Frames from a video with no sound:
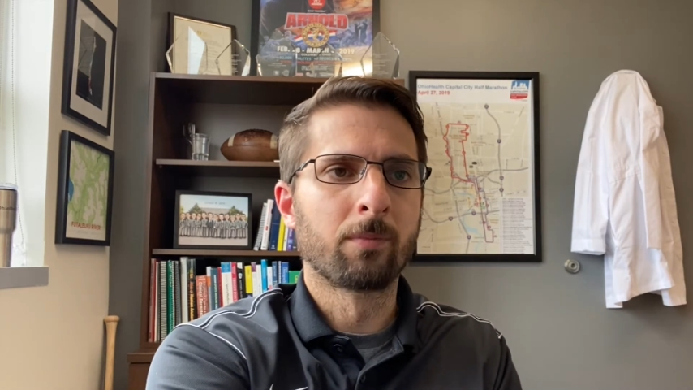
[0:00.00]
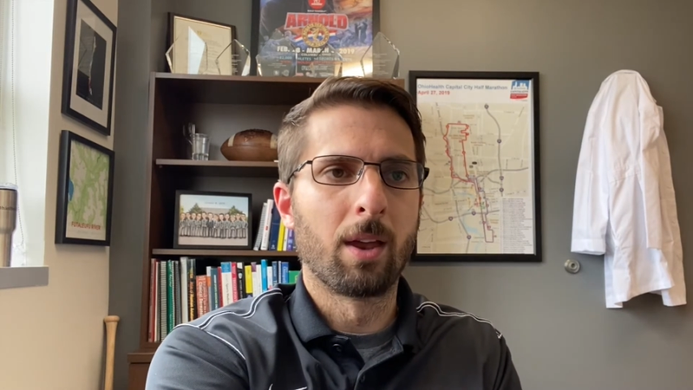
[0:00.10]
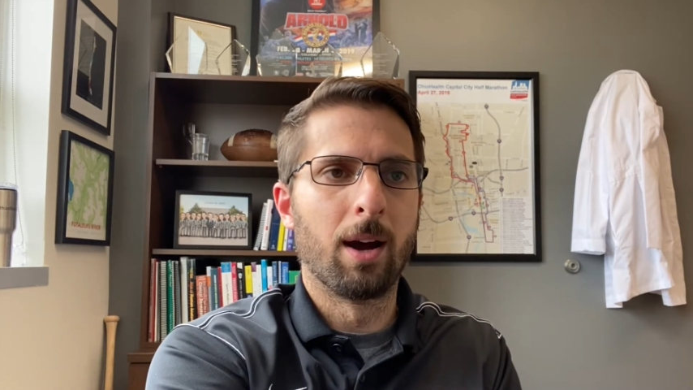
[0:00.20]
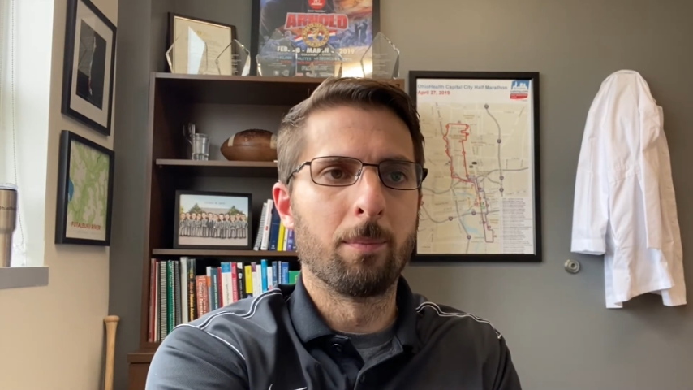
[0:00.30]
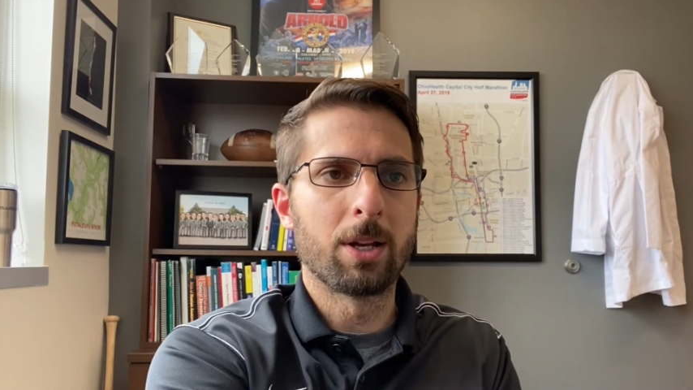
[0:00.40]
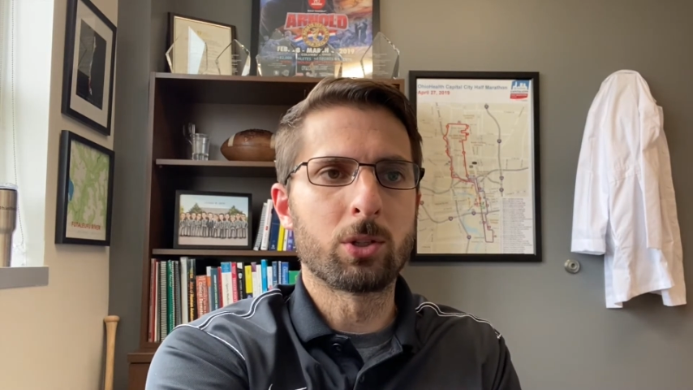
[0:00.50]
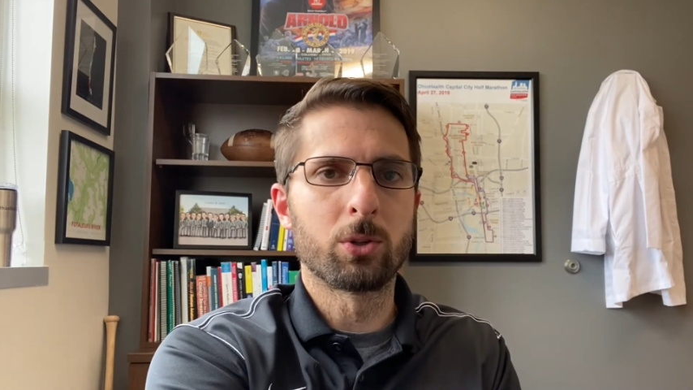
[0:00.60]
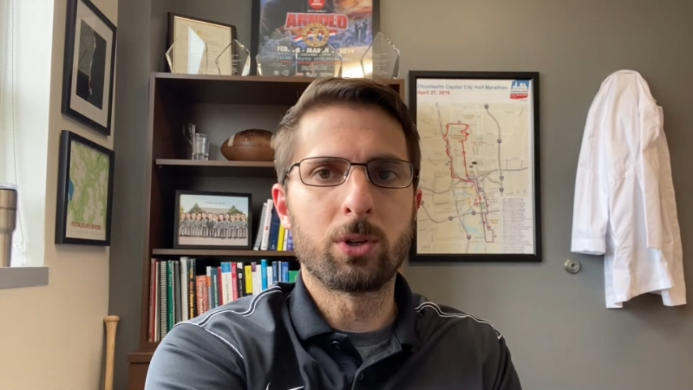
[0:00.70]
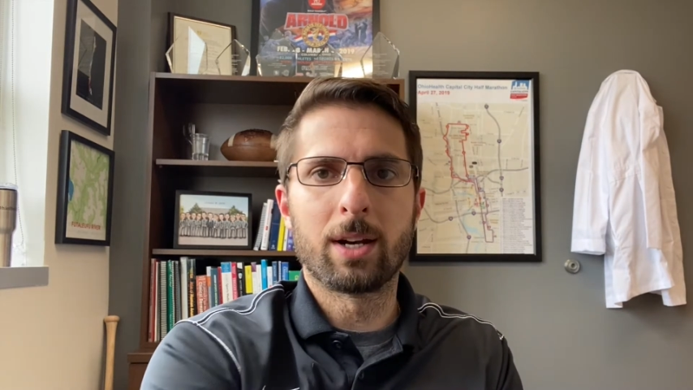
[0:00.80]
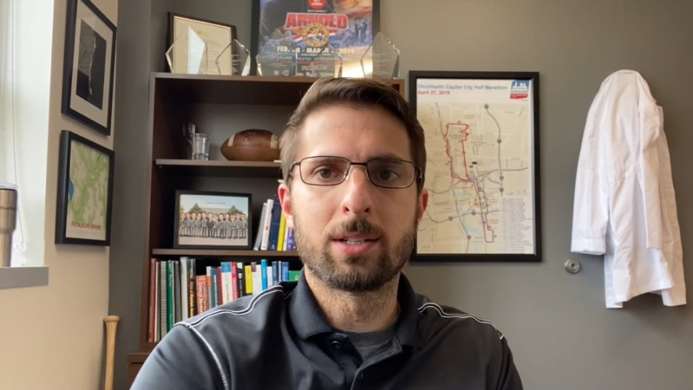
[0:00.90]
I
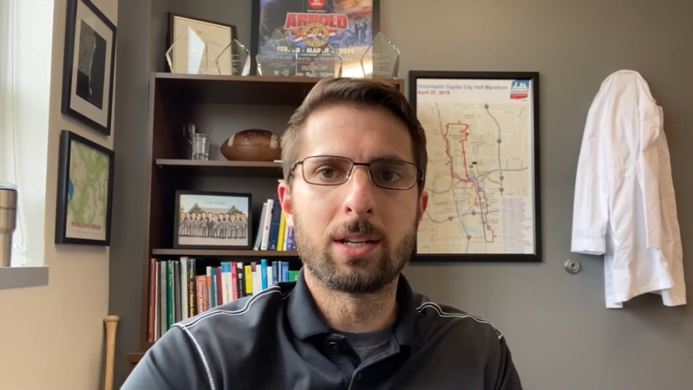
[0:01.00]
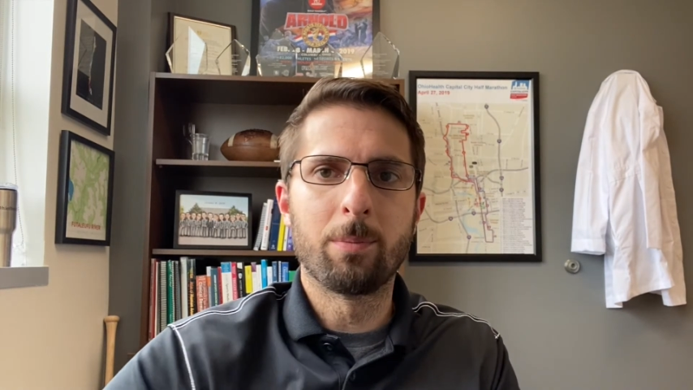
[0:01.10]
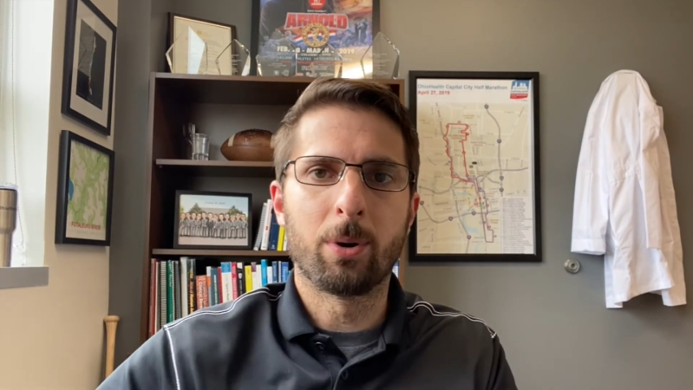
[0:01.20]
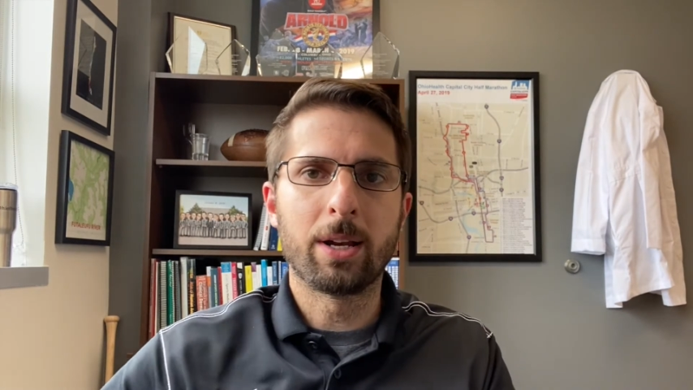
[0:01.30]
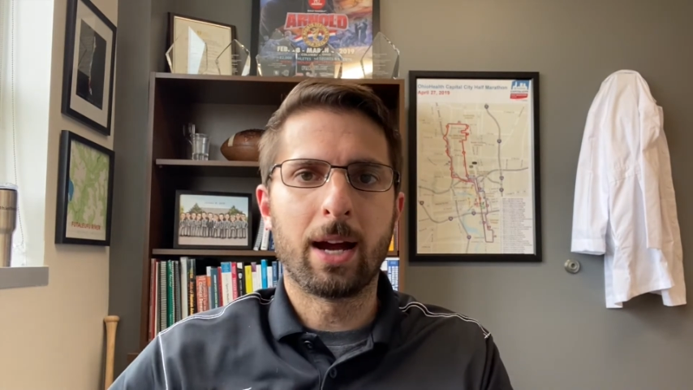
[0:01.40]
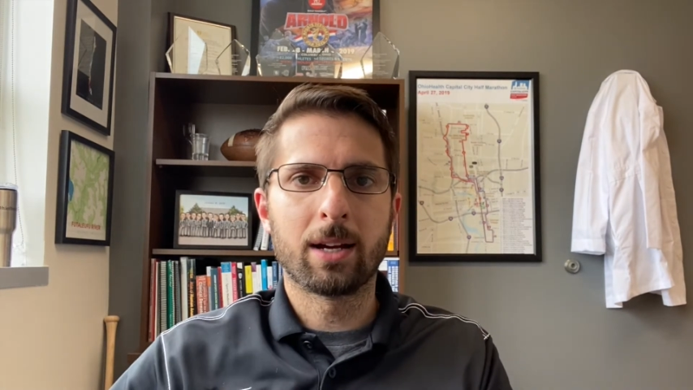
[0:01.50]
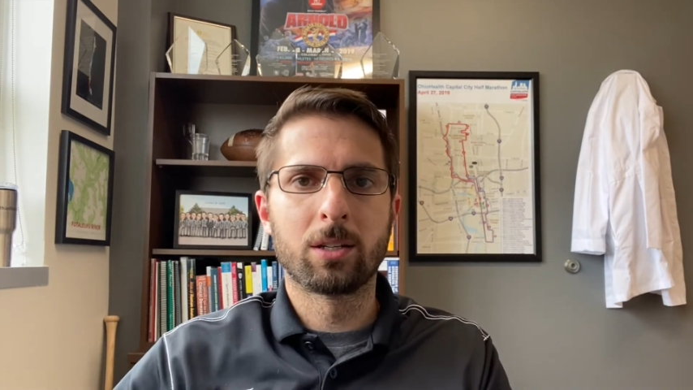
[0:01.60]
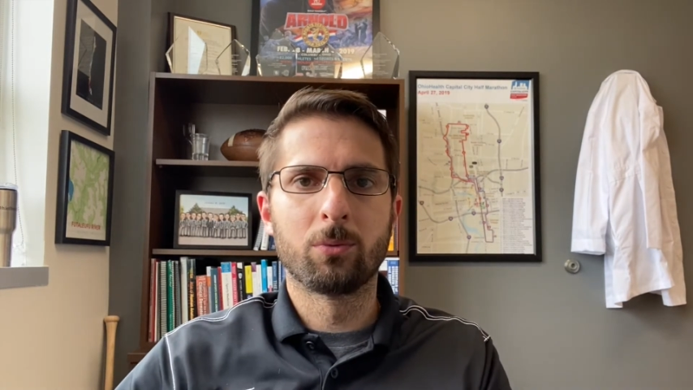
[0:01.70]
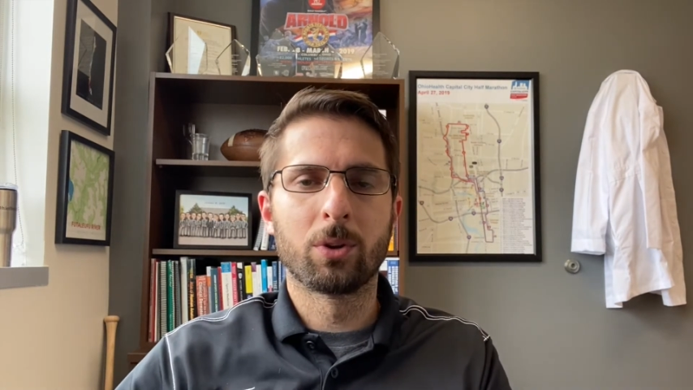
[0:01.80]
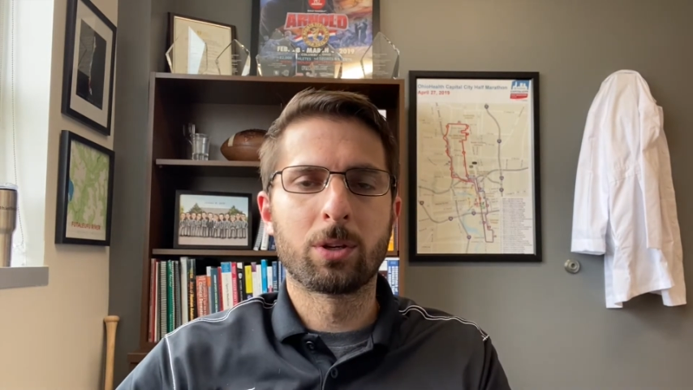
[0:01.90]
still try to stay pretty
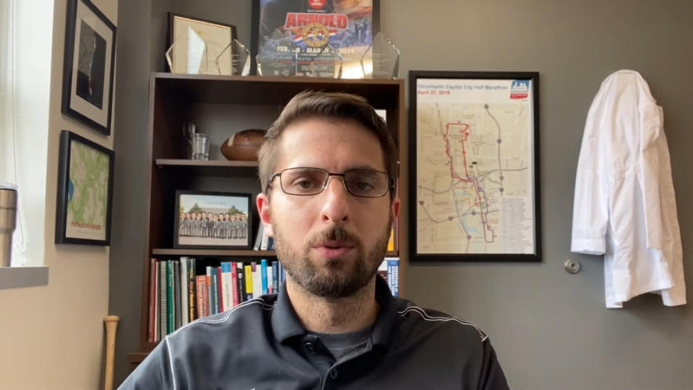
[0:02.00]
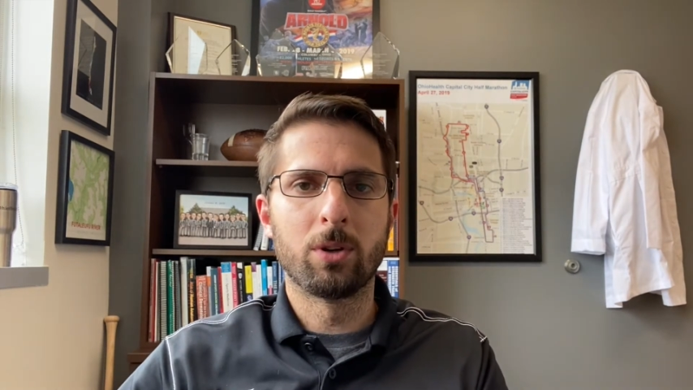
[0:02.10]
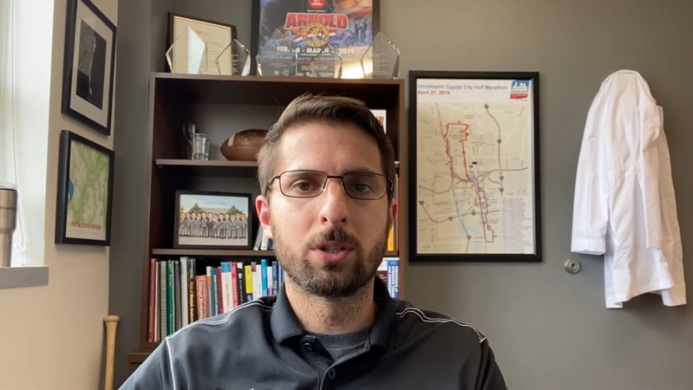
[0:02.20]
active with community